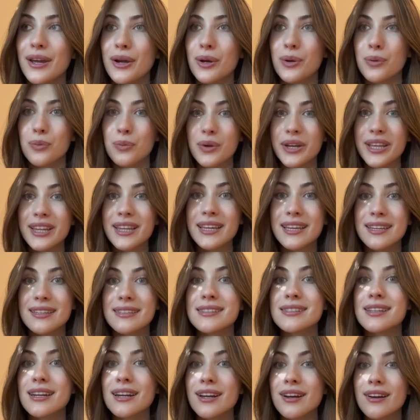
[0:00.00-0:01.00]
really
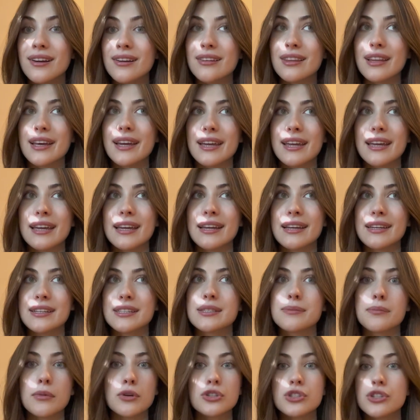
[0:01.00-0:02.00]
consider
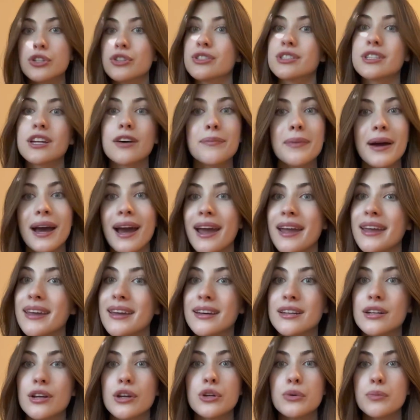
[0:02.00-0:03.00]
is most of your stuff by
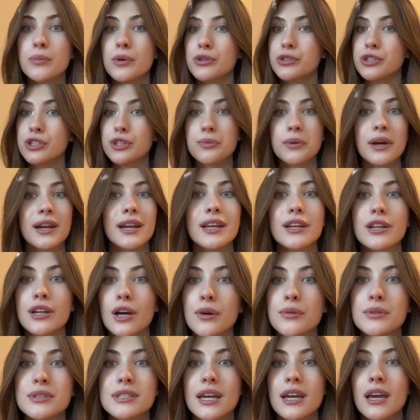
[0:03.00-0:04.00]
hand? Are you mostly writing
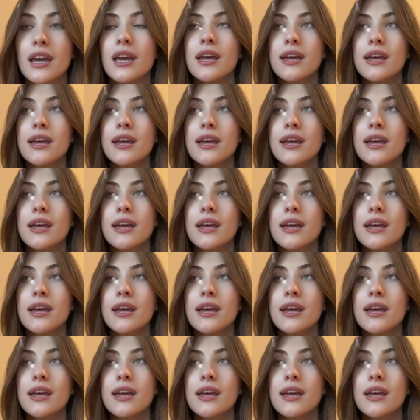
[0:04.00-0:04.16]
notes?